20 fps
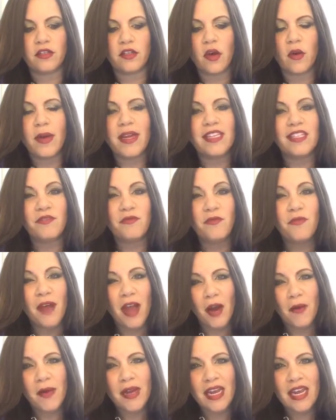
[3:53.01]
So it's
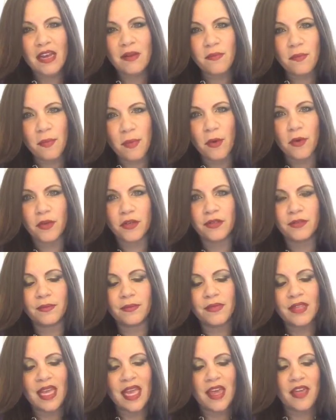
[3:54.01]
very
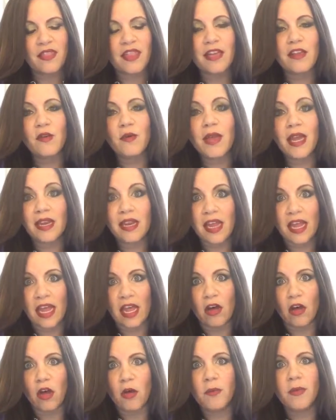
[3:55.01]
important that you get
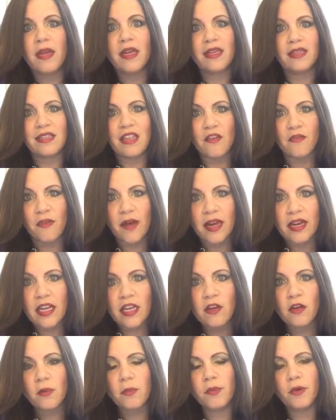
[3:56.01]
help
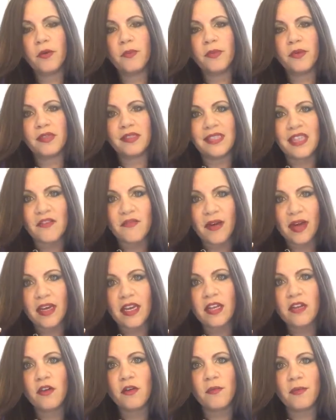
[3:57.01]
defining your purpose,
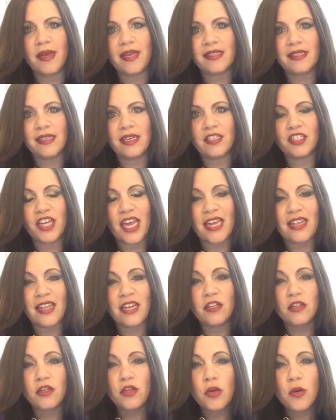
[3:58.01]
defining your message, and
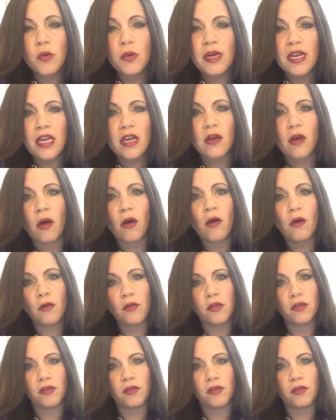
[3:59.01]
then tuning all